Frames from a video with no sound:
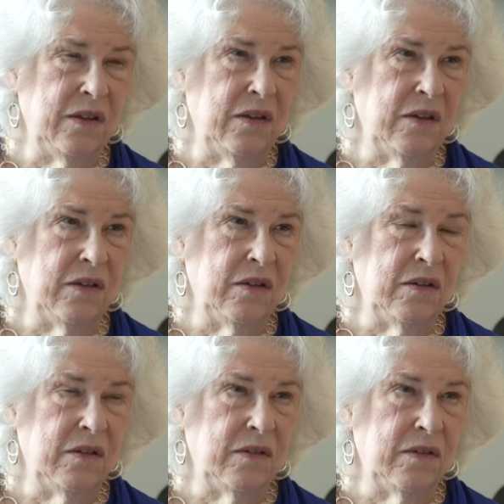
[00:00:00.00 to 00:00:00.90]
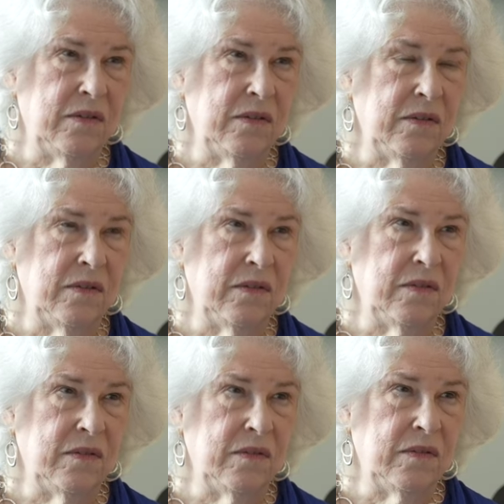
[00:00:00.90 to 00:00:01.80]

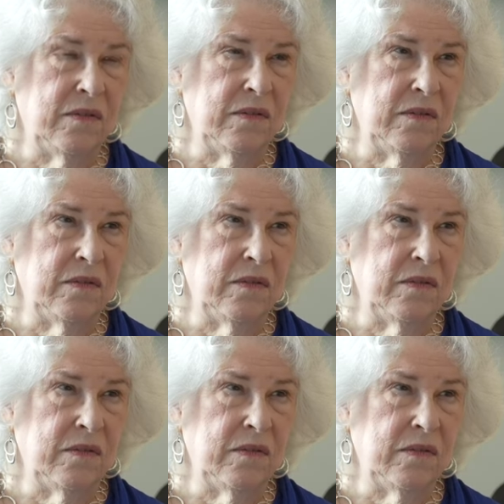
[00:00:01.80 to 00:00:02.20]
Nobody speaks.